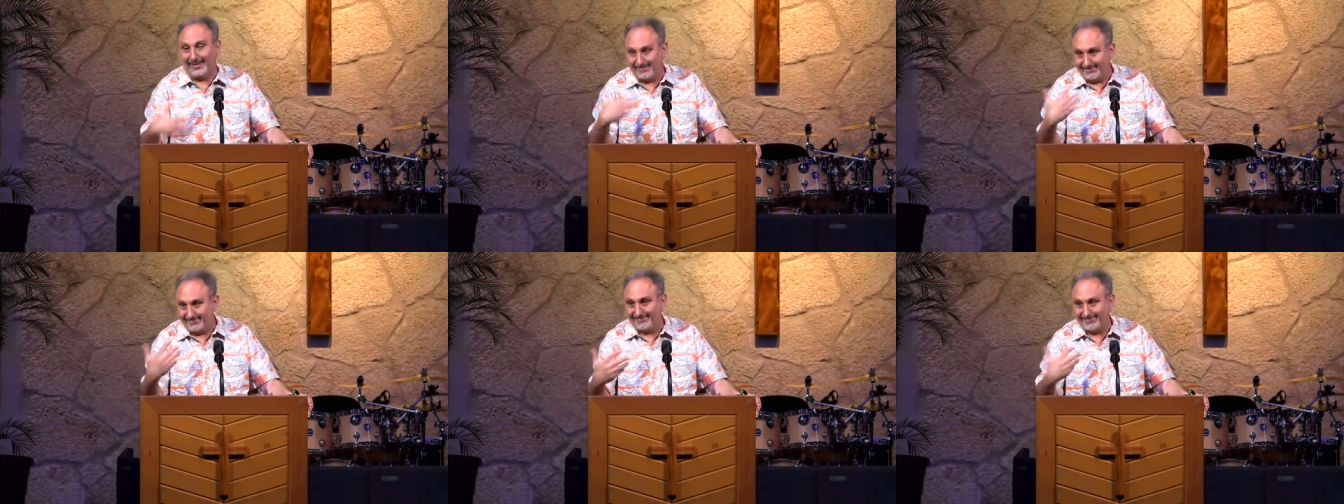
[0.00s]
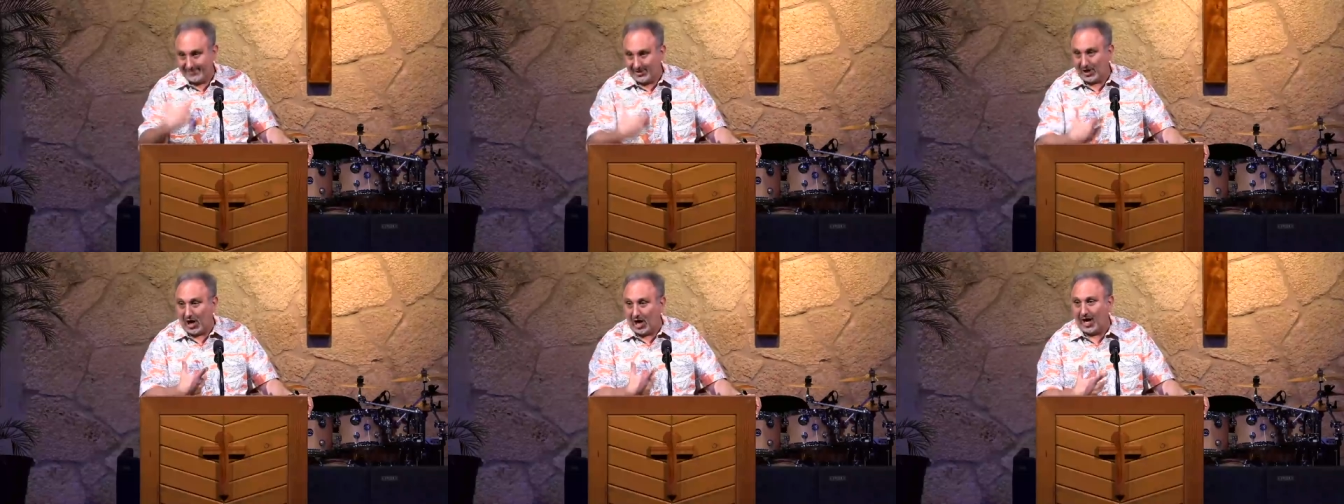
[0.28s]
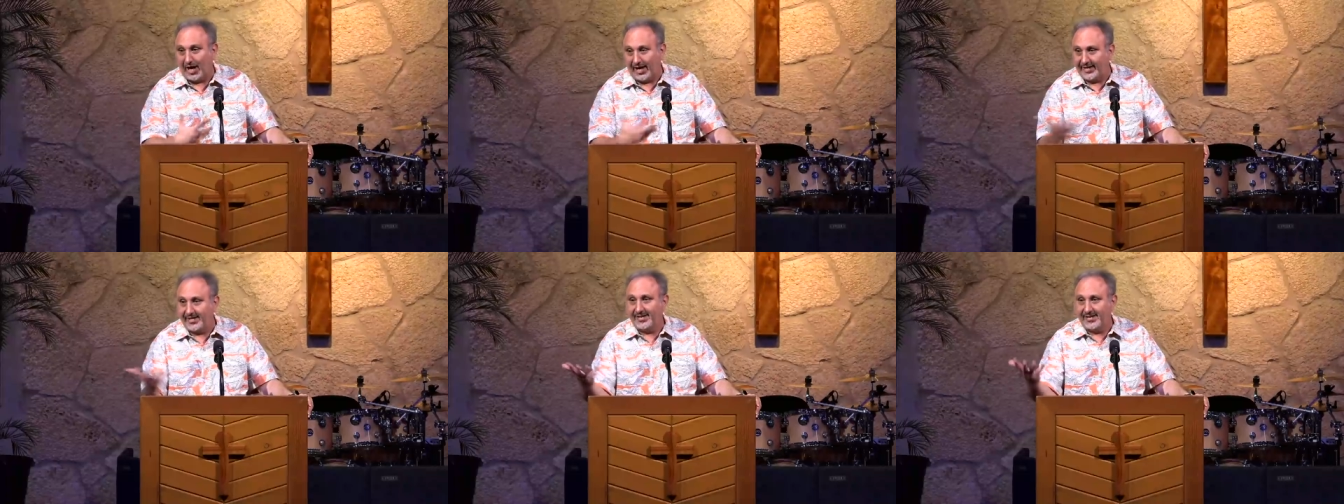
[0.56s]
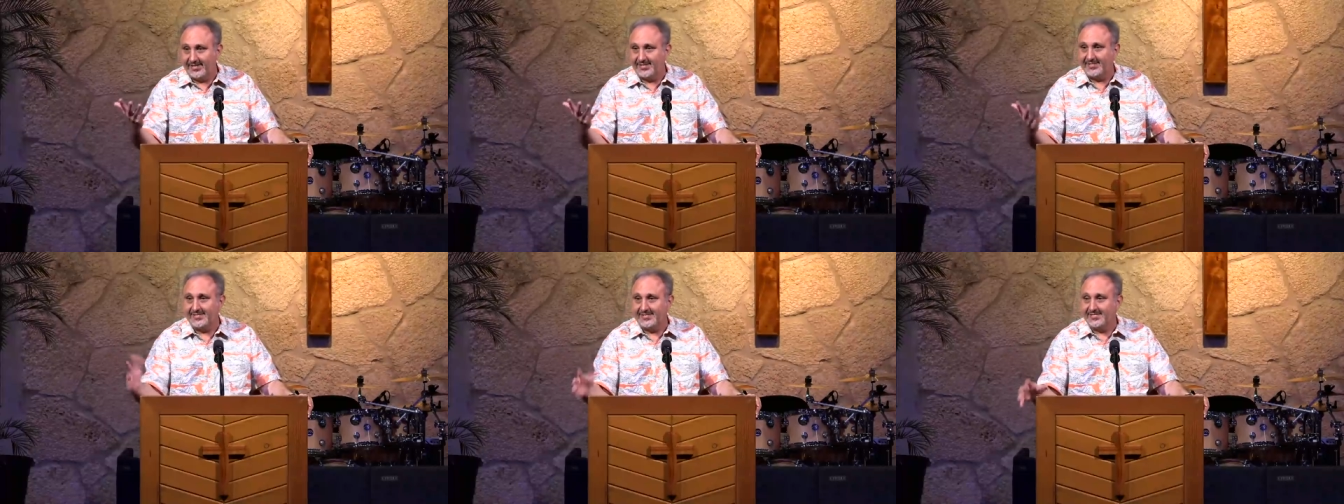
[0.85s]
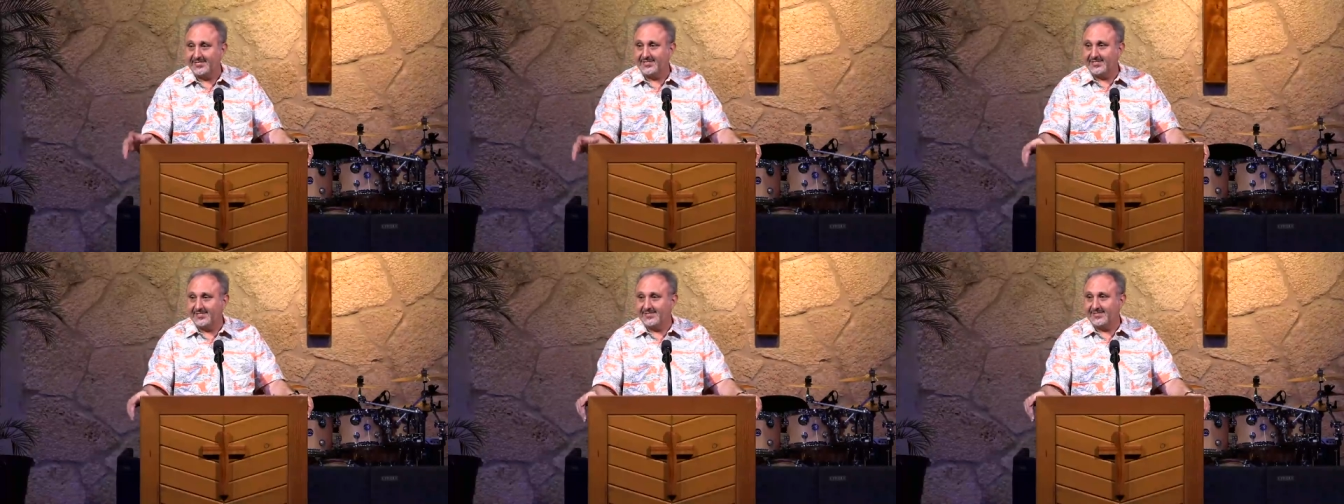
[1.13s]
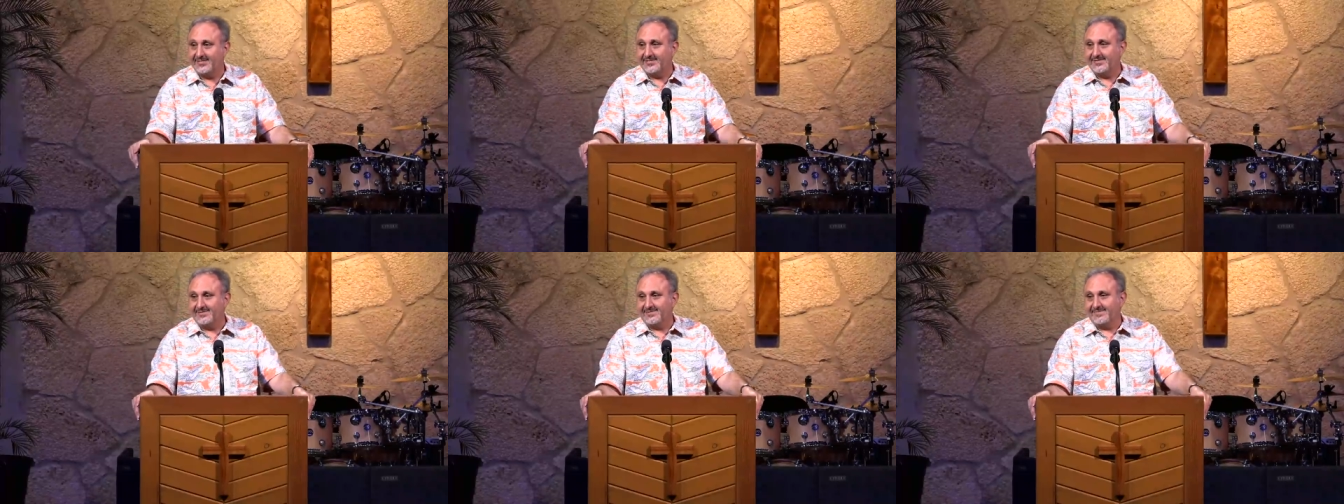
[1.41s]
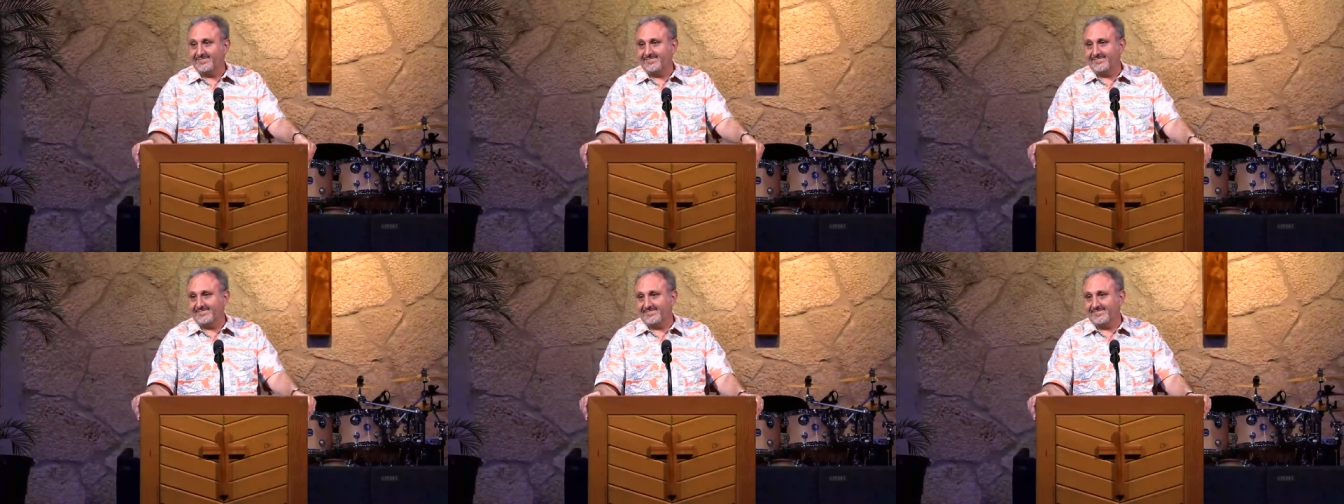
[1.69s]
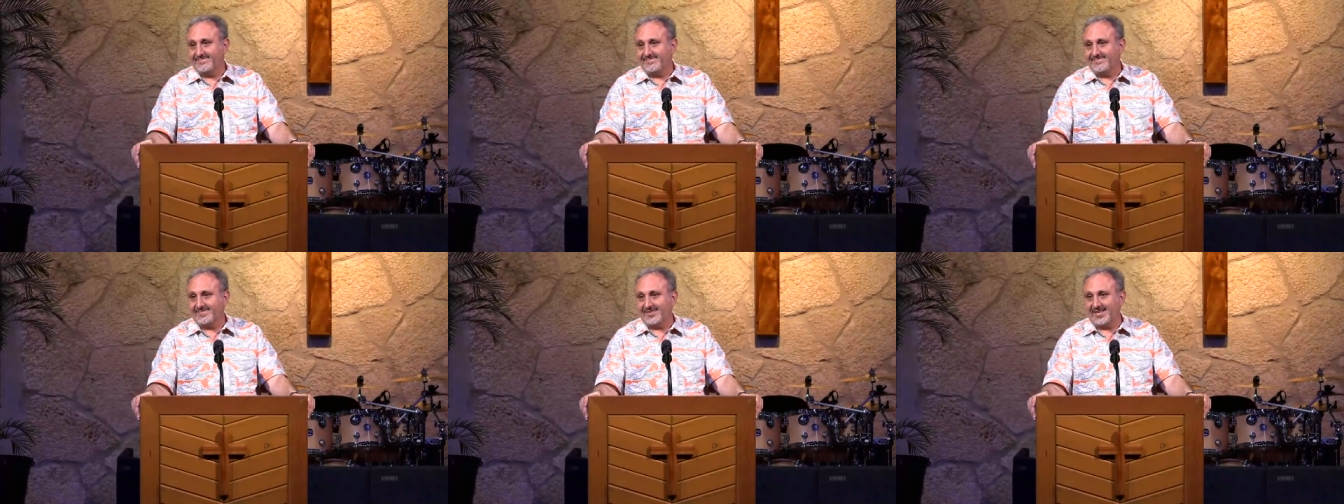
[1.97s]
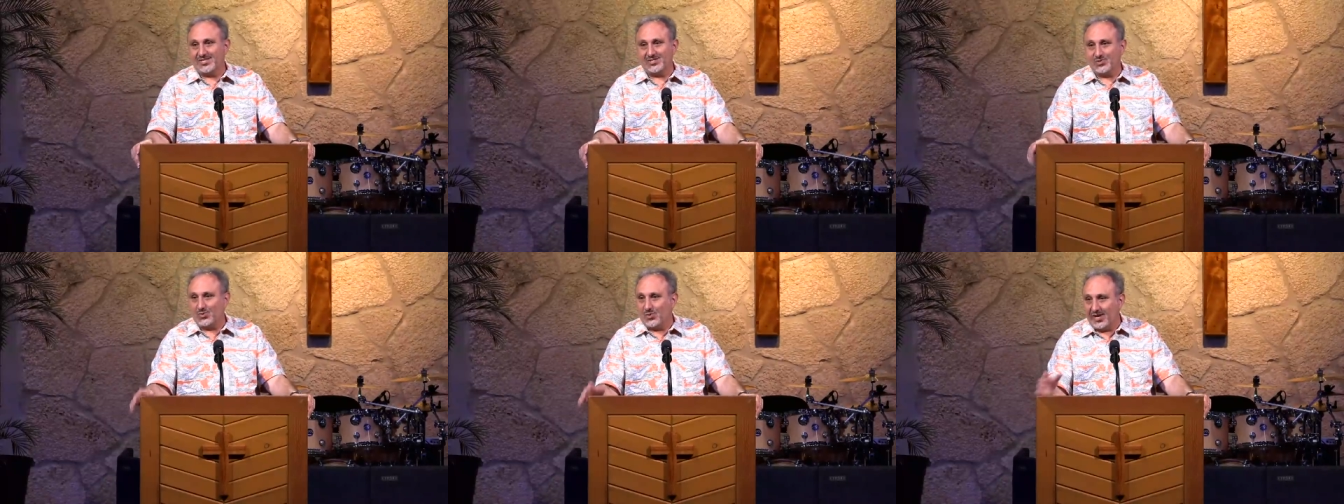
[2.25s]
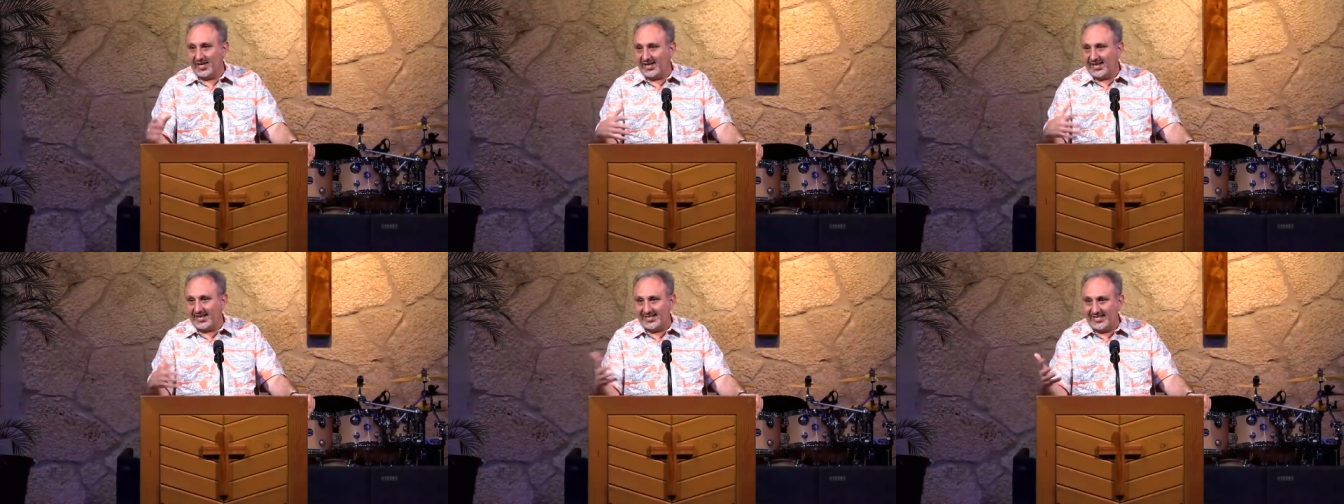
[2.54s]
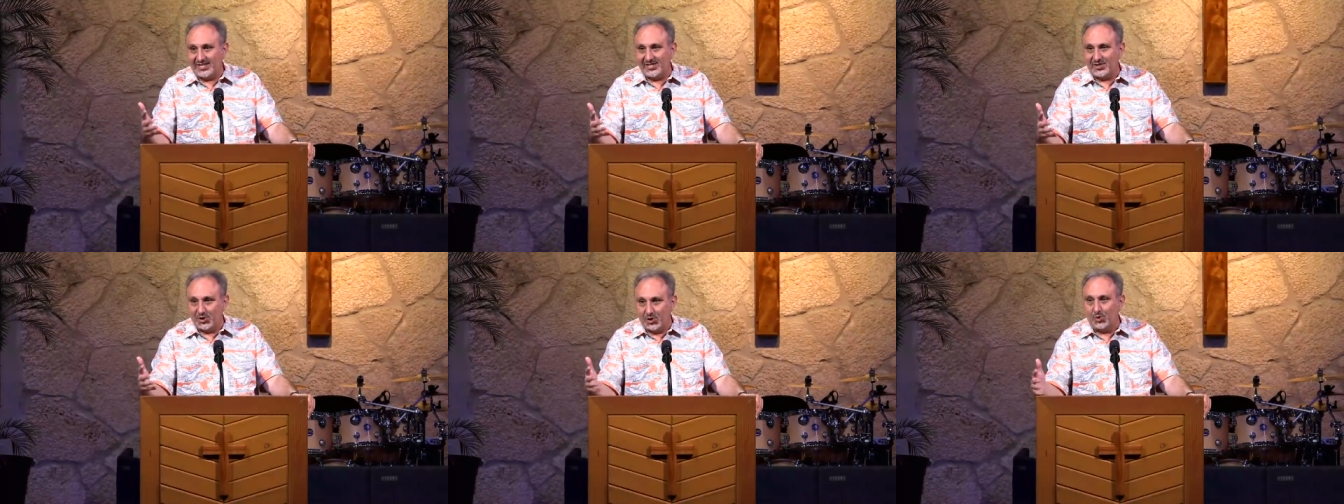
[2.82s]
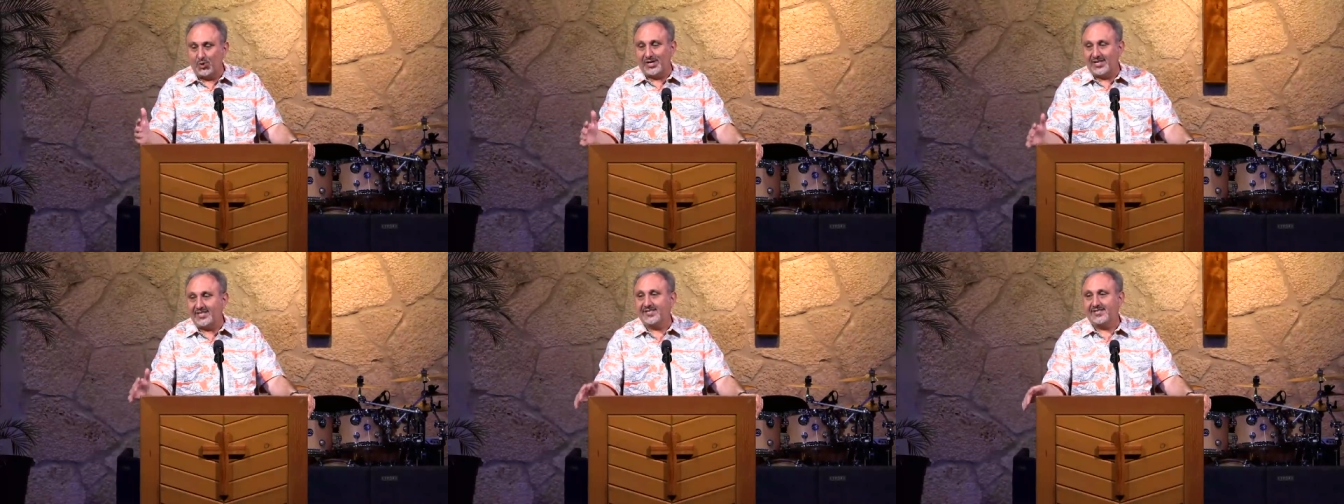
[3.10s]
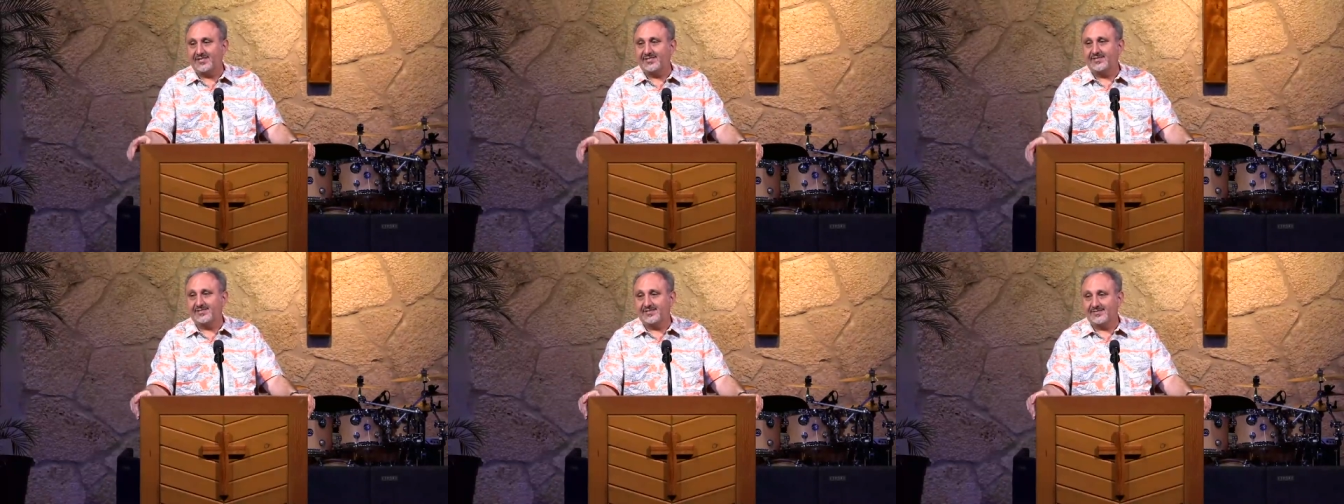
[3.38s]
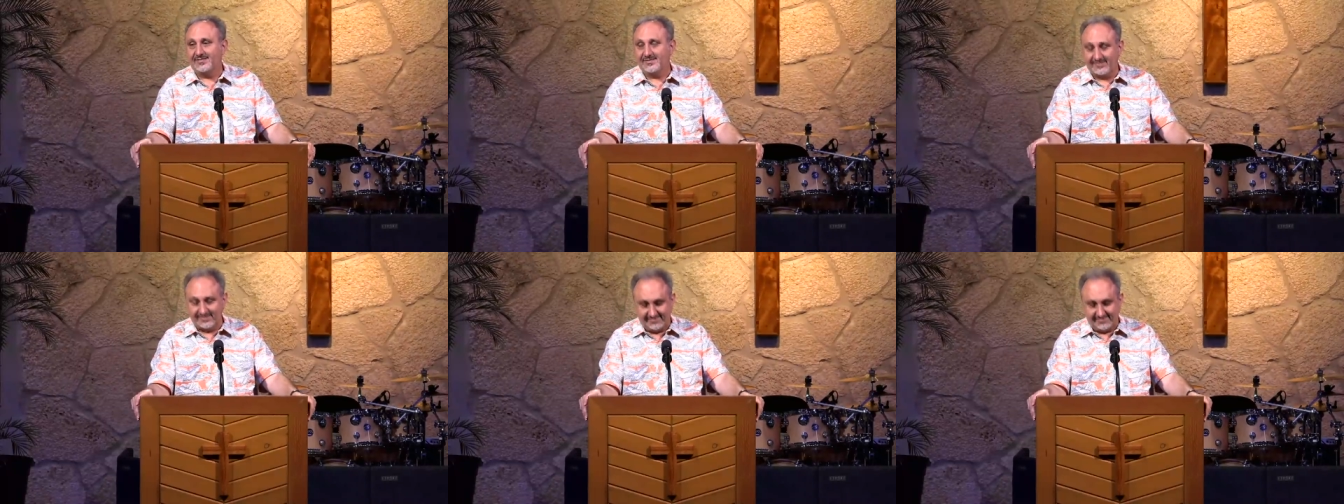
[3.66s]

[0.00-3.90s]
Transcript: I'm God. That's why I didn't do it.